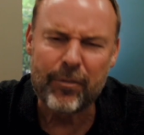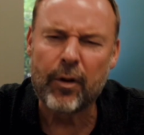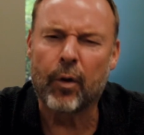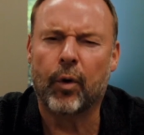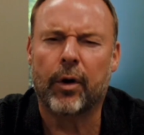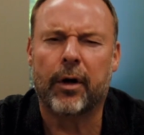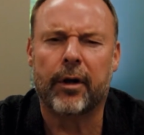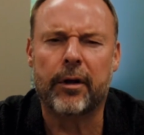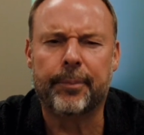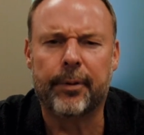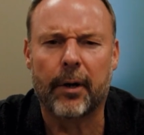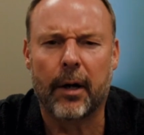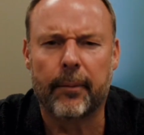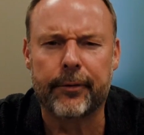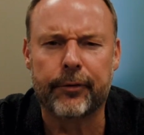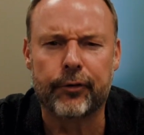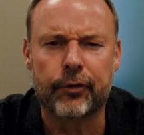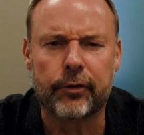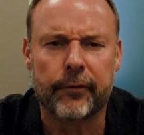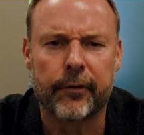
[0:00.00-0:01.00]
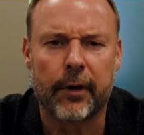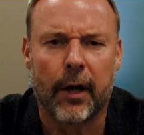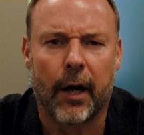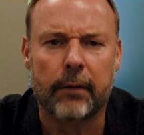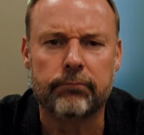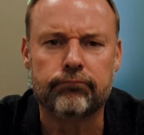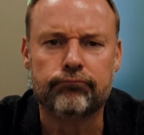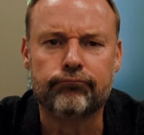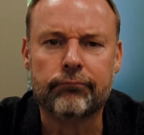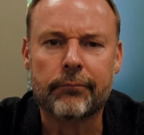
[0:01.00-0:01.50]
What are the promises of
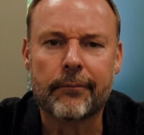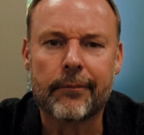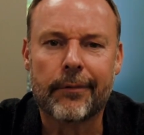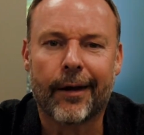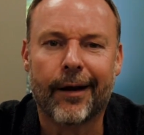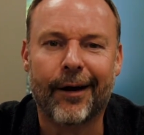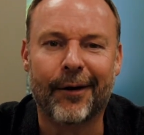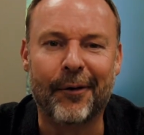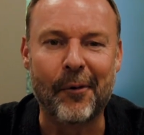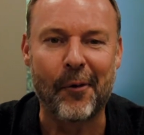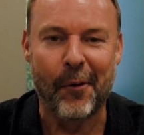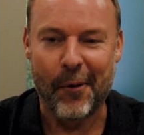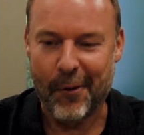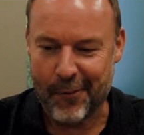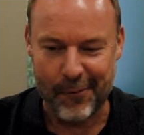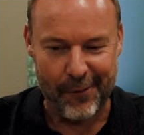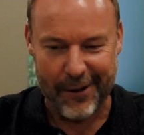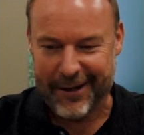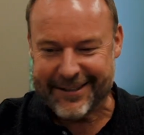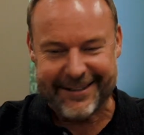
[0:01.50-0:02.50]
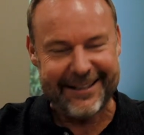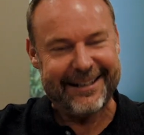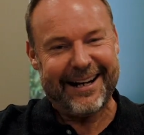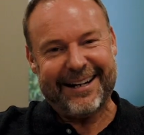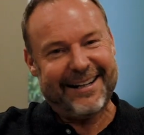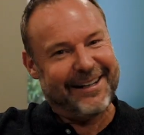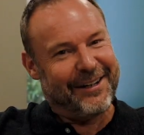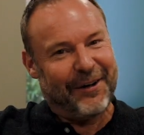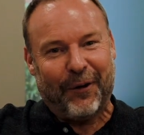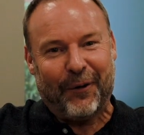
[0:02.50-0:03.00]
God? Oh, what is it I
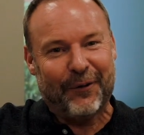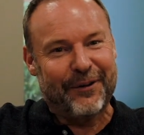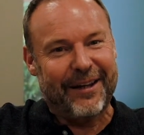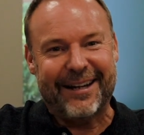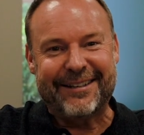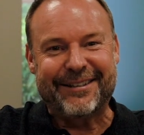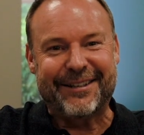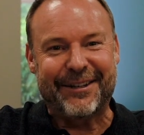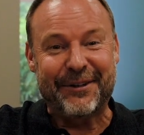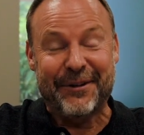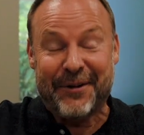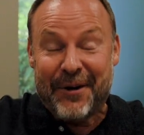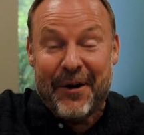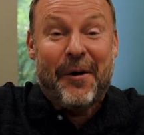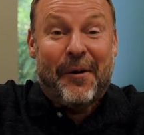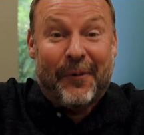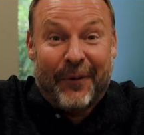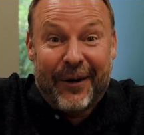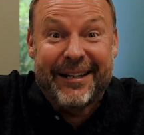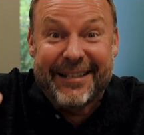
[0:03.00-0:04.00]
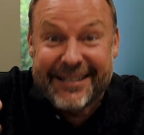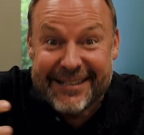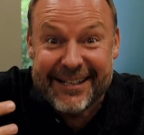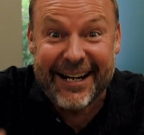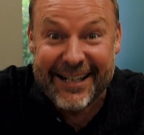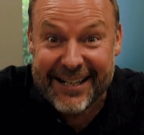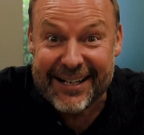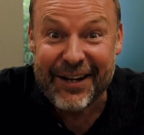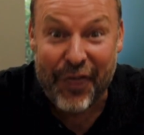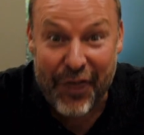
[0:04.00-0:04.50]
need to hold on to? What is it
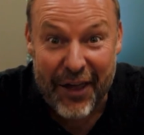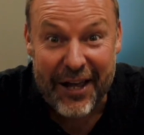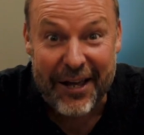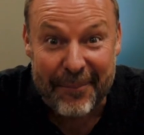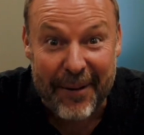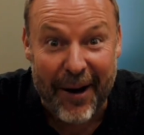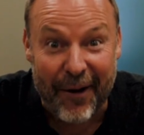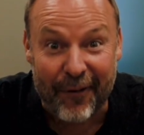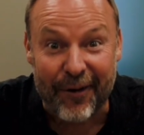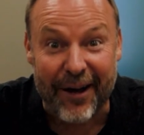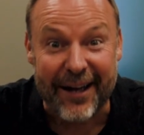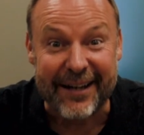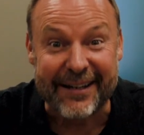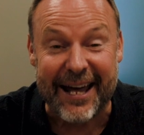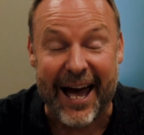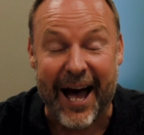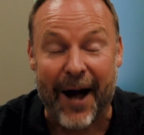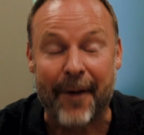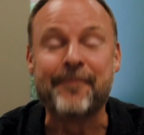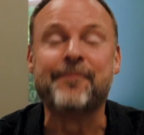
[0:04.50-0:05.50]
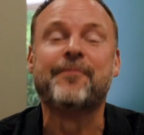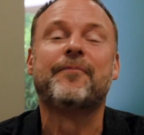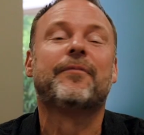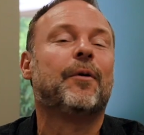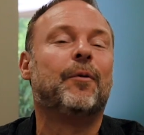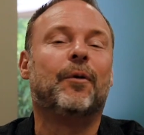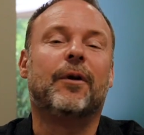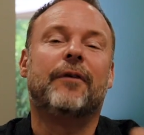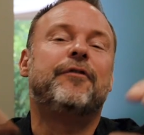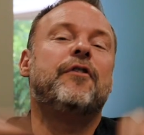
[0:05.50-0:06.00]
I need to think about right now?
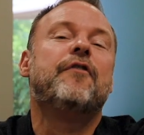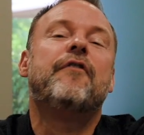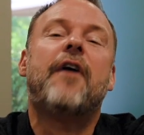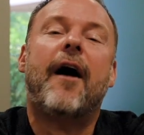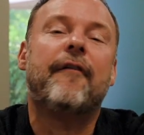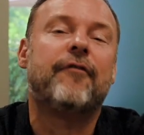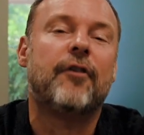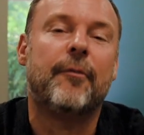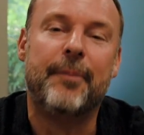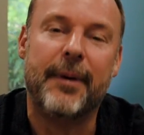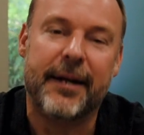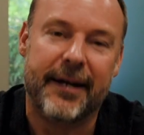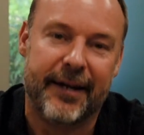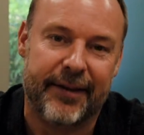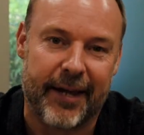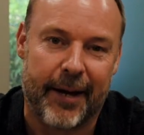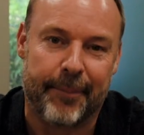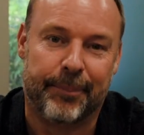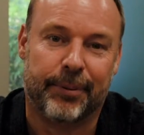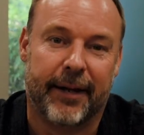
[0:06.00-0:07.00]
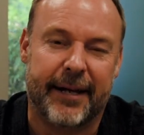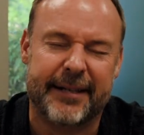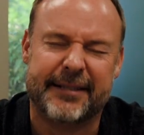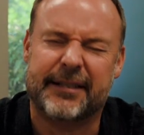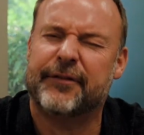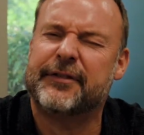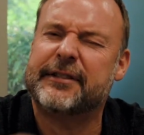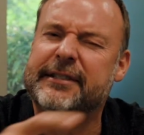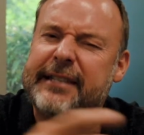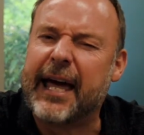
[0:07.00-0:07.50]
Well, if you've ever been in that place
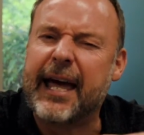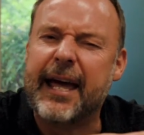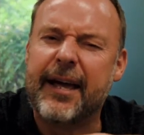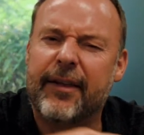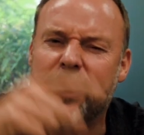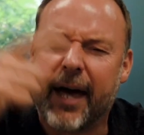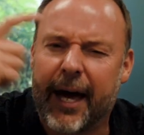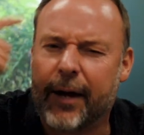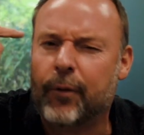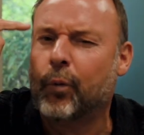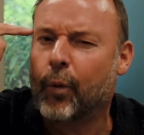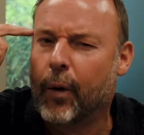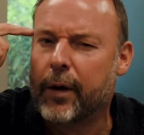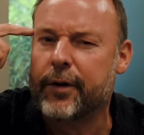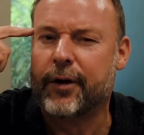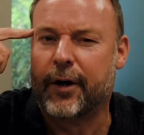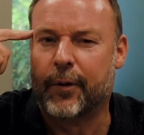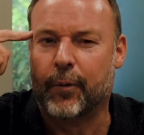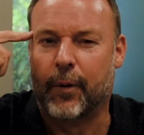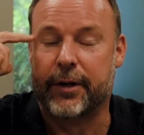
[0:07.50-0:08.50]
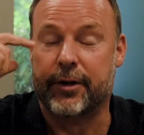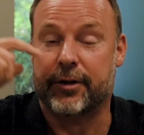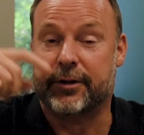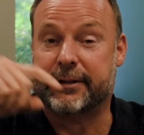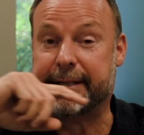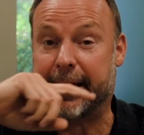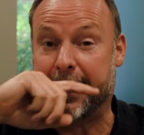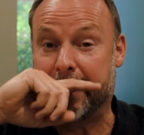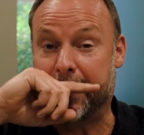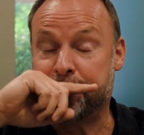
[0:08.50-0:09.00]
of saying that and wondering what you're
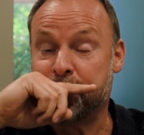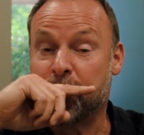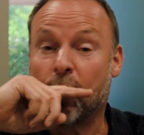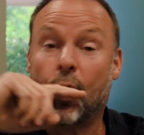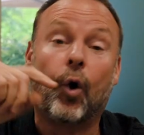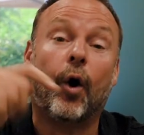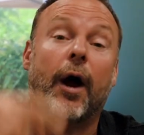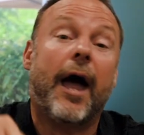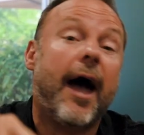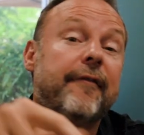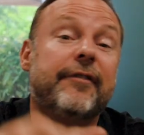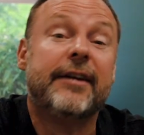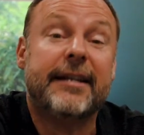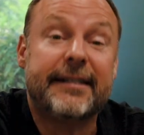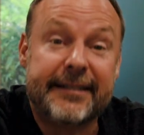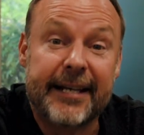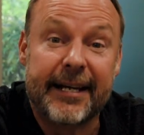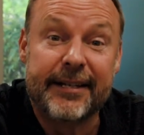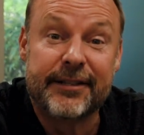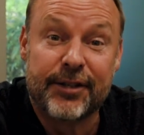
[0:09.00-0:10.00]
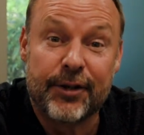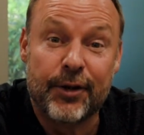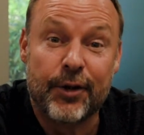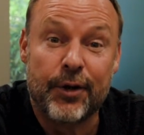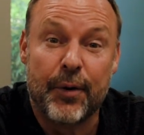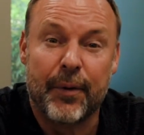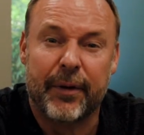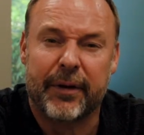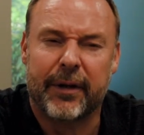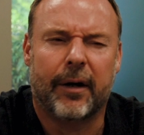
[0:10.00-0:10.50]
saying, or having it said to
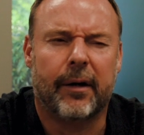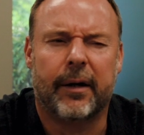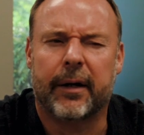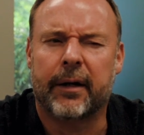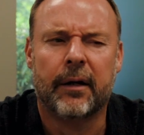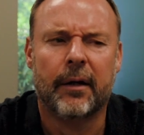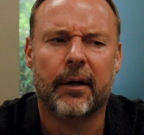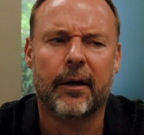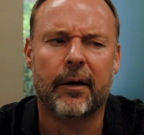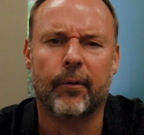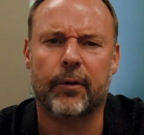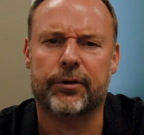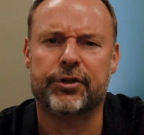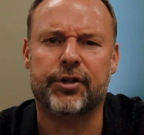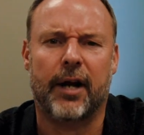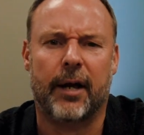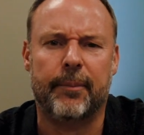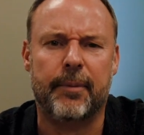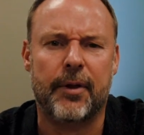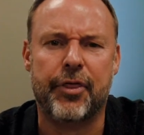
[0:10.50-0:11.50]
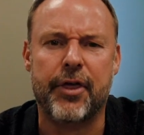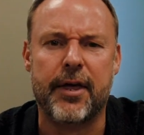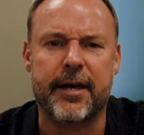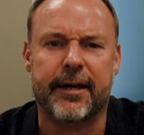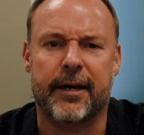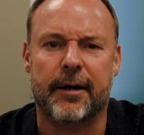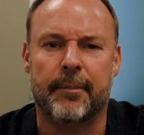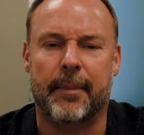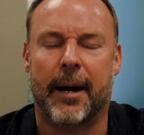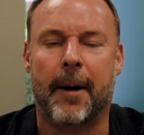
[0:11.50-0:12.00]
you and going, what should I be
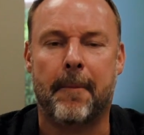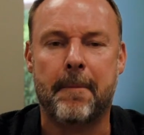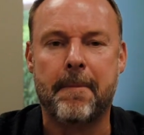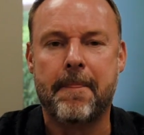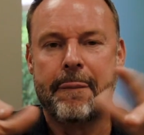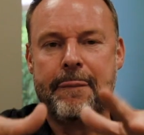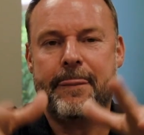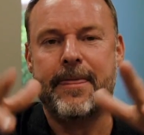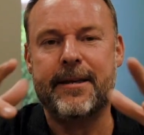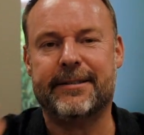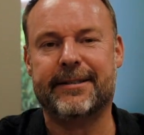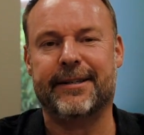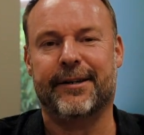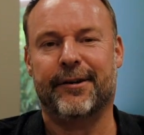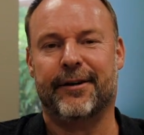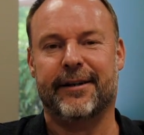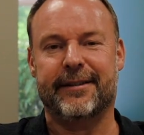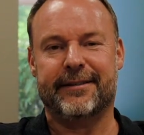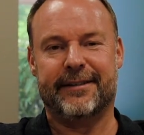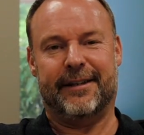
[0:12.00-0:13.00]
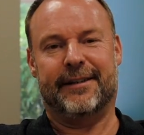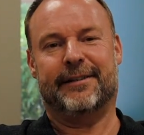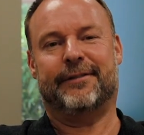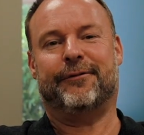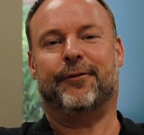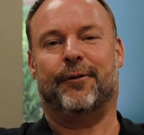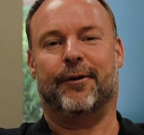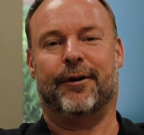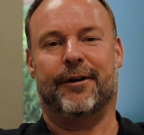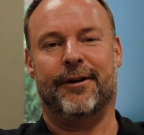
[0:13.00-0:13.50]
thinking about? This series is
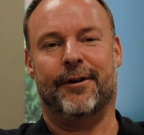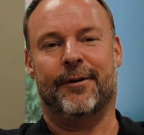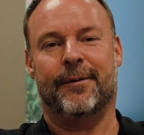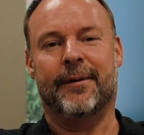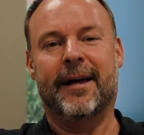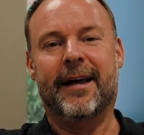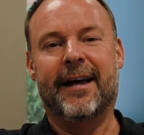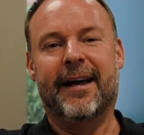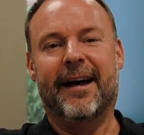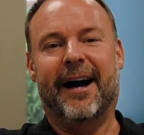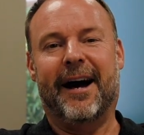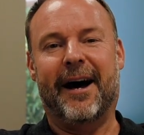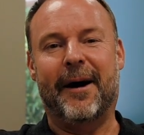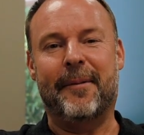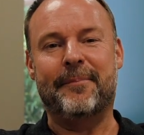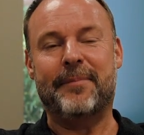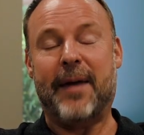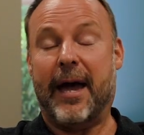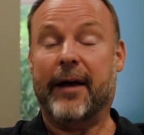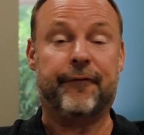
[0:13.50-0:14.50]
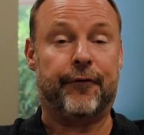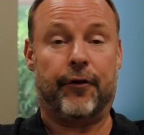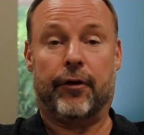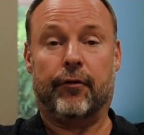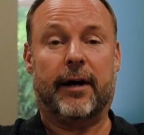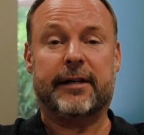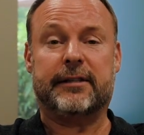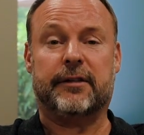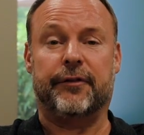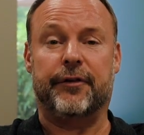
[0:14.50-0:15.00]
for you. And for the
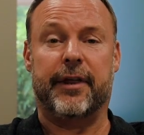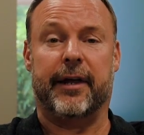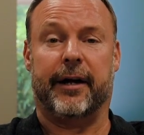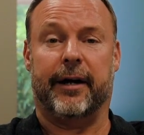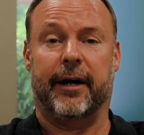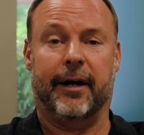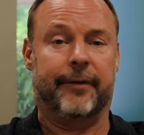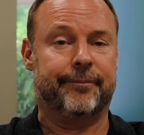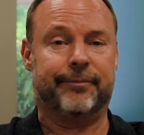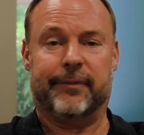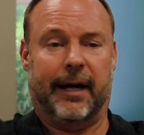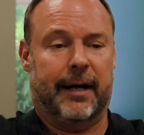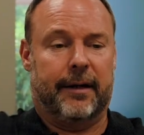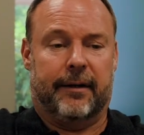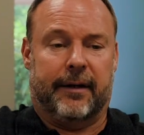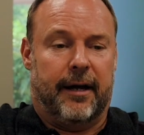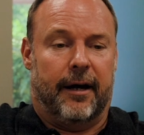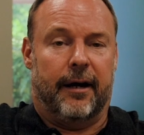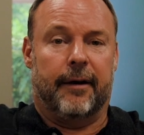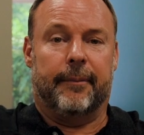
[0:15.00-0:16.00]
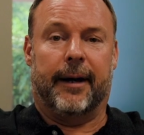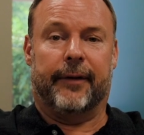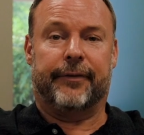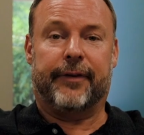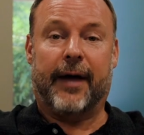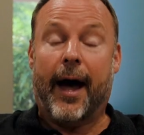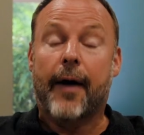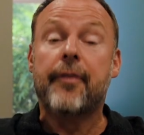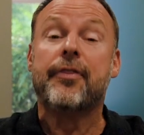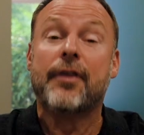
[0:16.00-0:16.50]
rest of you that go, I don't care about
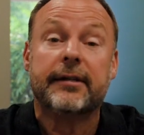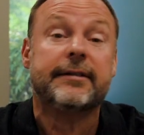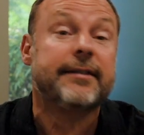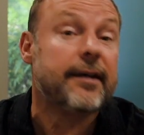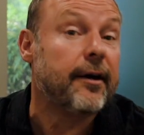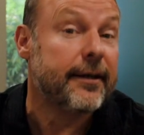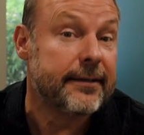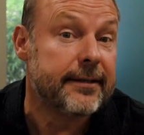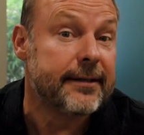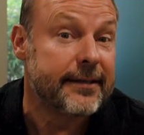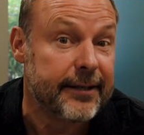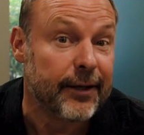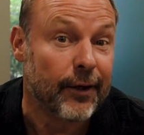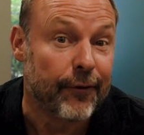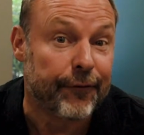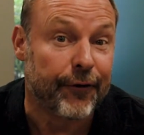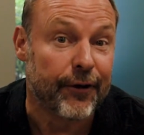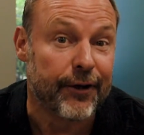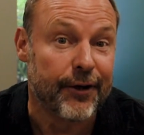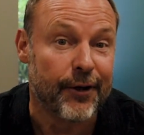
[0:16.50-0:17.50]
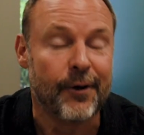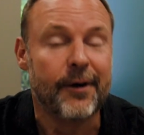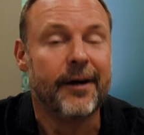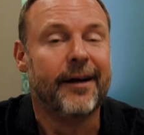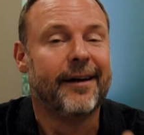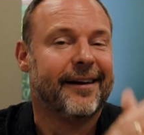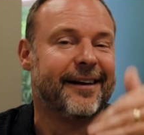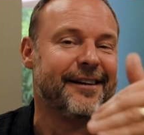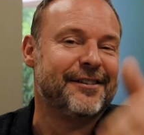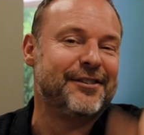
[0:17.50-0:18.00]
that, this series is still for you
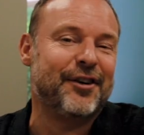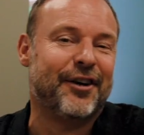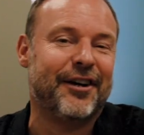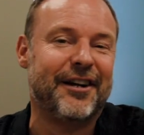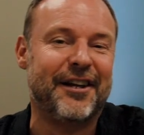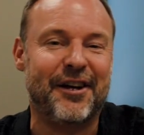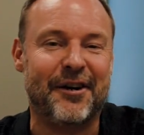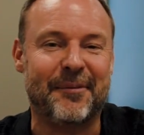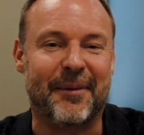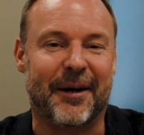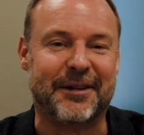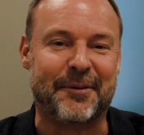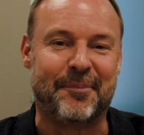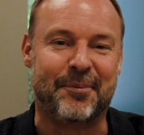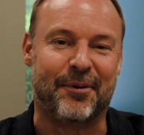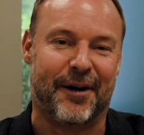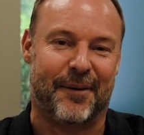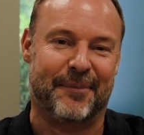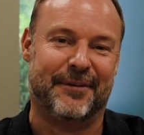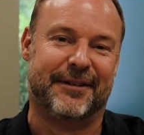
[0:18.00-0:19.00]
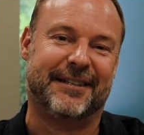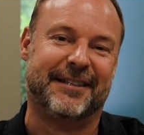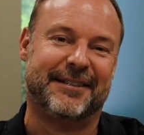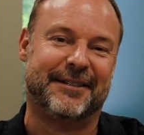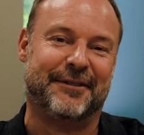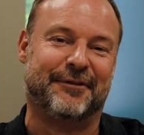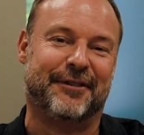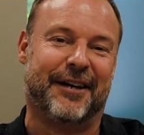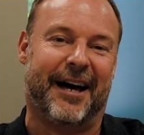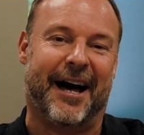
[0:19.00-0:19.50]
because you're going to hear about the
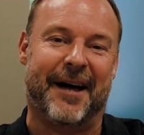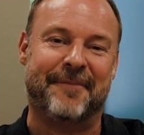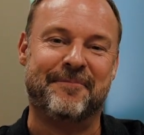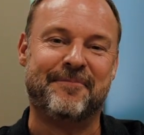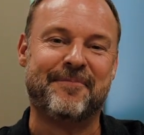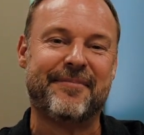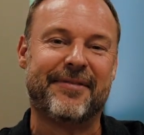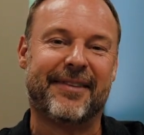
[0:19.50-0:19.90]
promises of God.